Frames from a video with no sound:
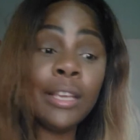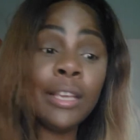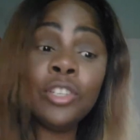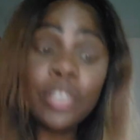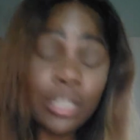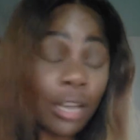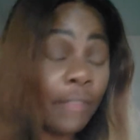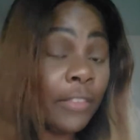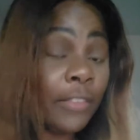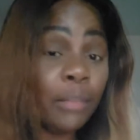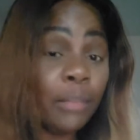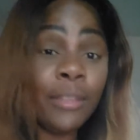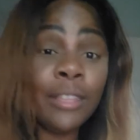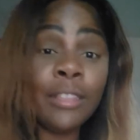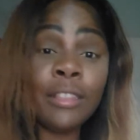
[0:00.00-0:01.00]
you shot
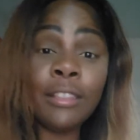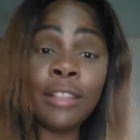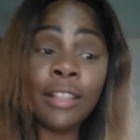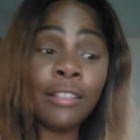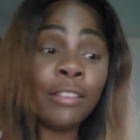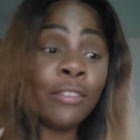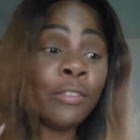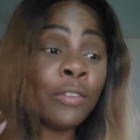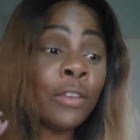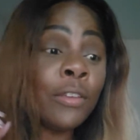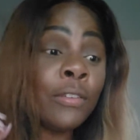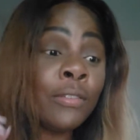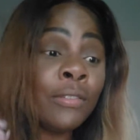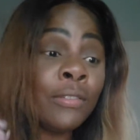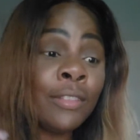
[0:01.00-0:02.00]
the
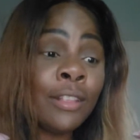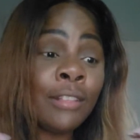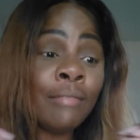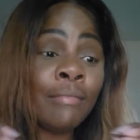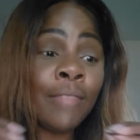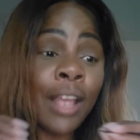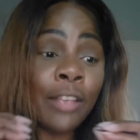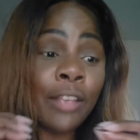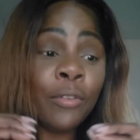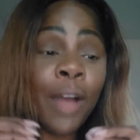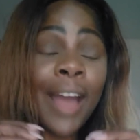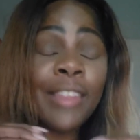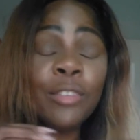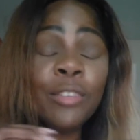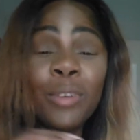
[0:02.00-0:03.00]
like you're
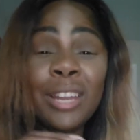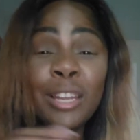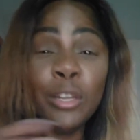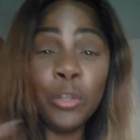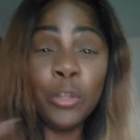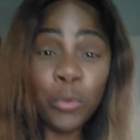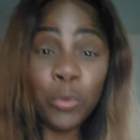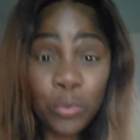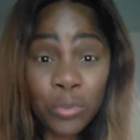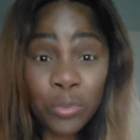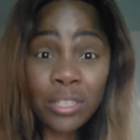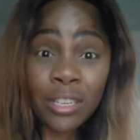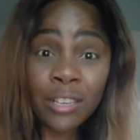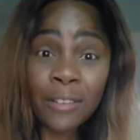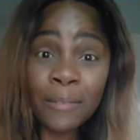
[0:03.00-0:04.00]
either going to lose,